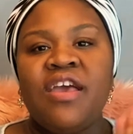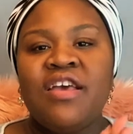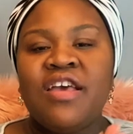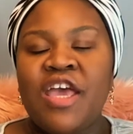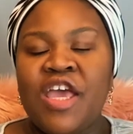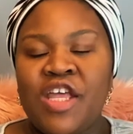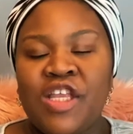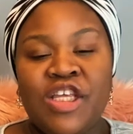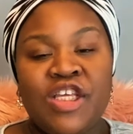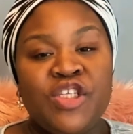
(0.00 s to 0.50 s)

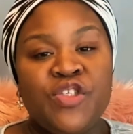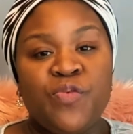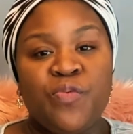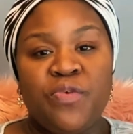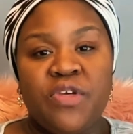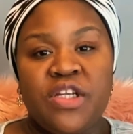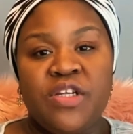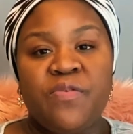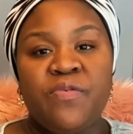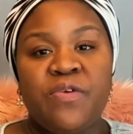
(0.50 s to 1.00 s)
and it's
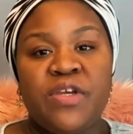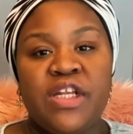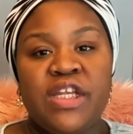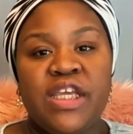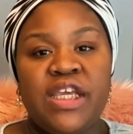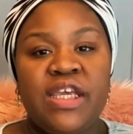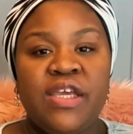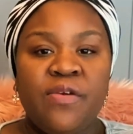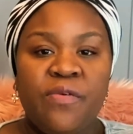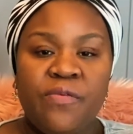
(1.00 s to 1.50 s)

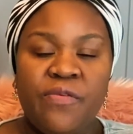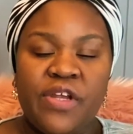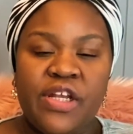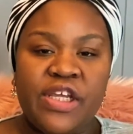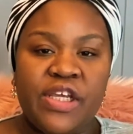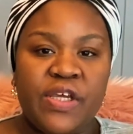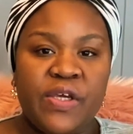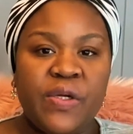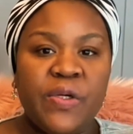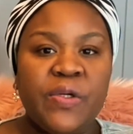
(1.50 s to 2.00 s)

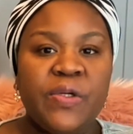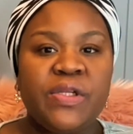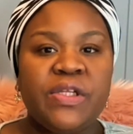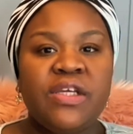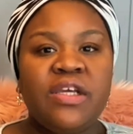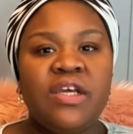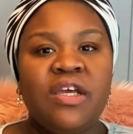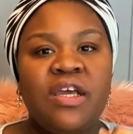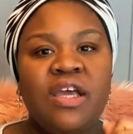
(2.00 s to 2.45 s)
really good,